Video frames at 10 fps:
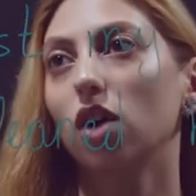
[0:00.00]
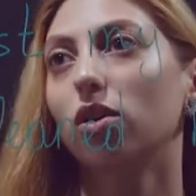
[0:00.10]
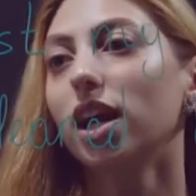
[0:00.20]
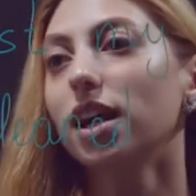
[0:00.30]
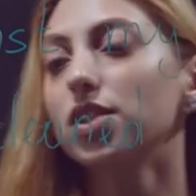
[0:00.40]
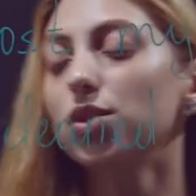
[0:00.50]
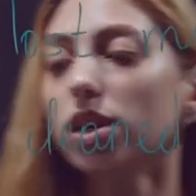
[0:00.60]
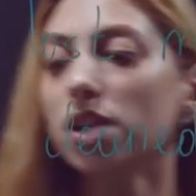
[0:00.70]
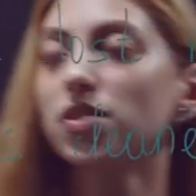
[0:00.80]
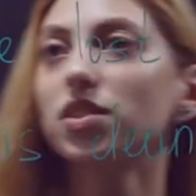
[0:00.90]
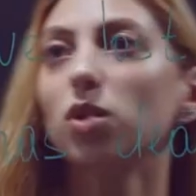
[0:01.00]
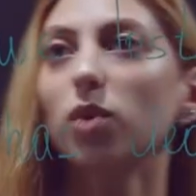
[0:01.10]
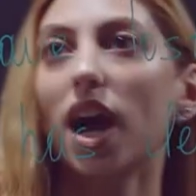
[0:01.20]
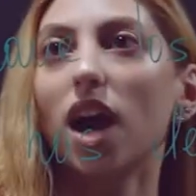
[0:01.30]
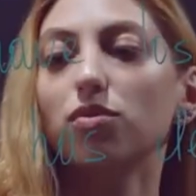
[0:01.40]
Okay, as you can see,
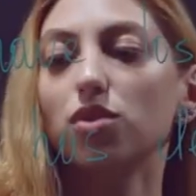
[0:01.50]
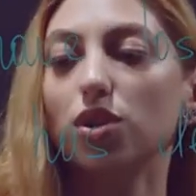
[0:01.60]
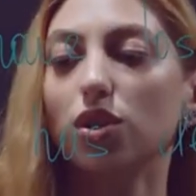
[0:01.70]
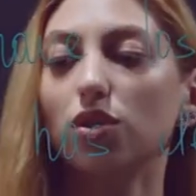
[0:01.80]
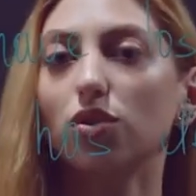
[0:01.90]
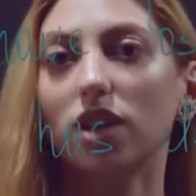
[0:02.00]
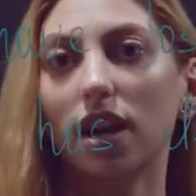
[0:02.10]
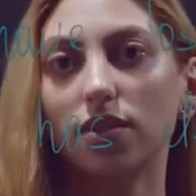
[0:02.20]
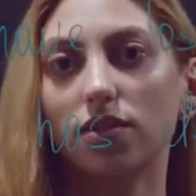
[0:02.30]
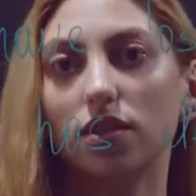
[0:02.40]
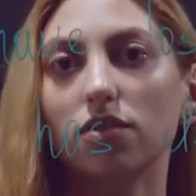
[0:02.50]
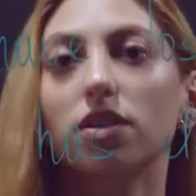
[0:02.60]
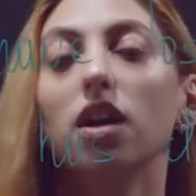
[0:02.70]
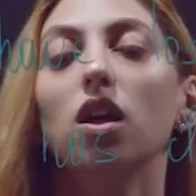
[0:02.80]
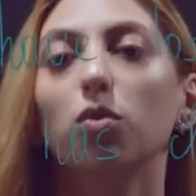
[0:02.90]
we have two
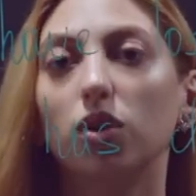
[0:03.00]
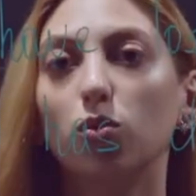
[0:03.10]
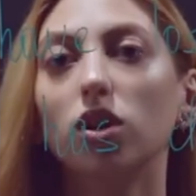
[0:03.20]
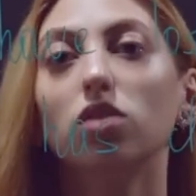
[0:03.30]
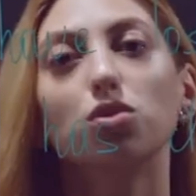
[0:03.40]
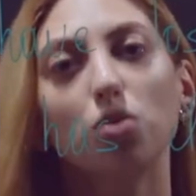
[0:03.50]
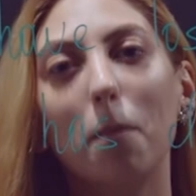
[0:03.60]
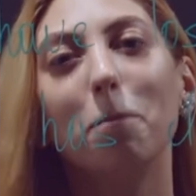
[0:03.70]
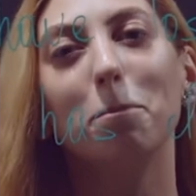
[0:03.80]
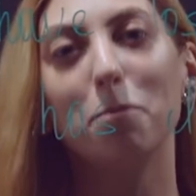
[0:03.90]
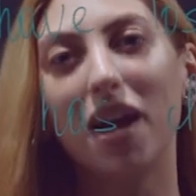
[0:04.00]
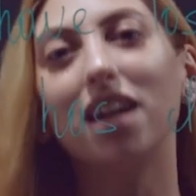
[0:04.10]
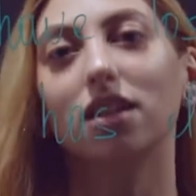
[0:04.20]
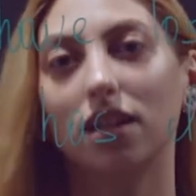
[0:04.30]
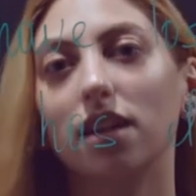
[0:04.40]
cases when we, two
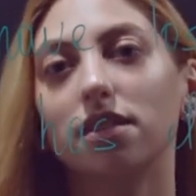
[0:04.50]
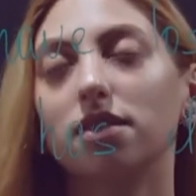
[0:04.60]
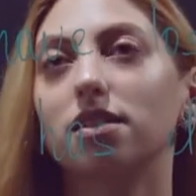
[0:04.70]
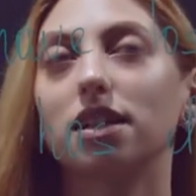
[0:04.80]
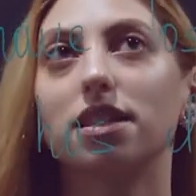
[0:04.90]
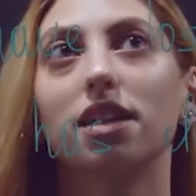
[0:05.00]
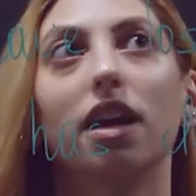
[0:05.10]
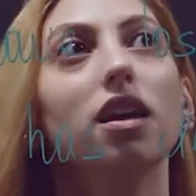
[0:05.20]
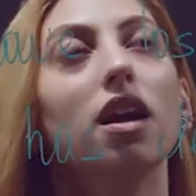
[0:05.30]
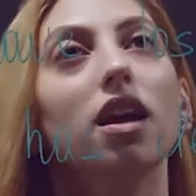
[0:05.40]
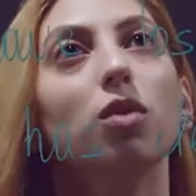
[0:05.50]
main cases, let's say,